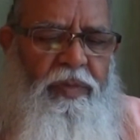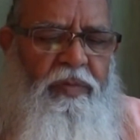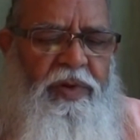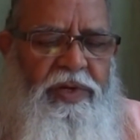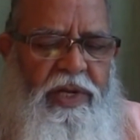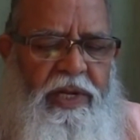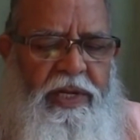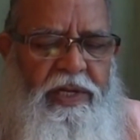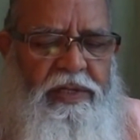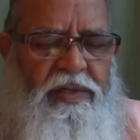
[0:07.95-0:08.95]
The vision
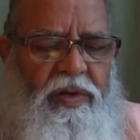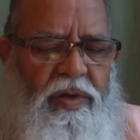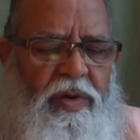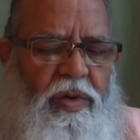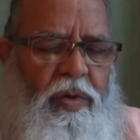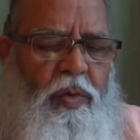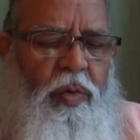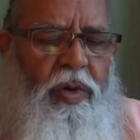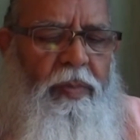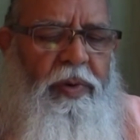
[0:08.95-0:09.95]
is,
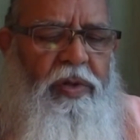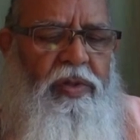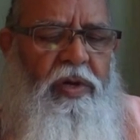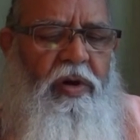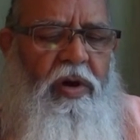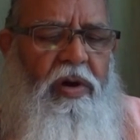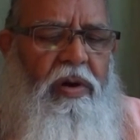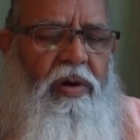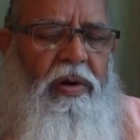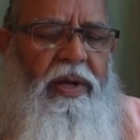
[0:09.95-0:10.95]
look upon the
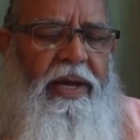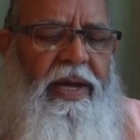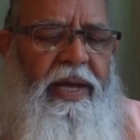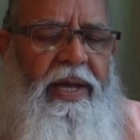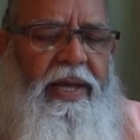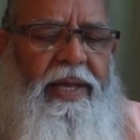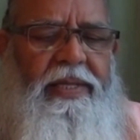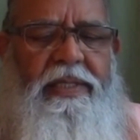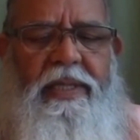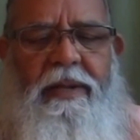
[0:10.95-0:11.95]
God
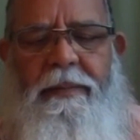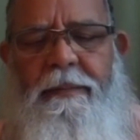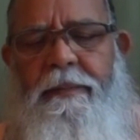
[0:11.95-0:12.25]
as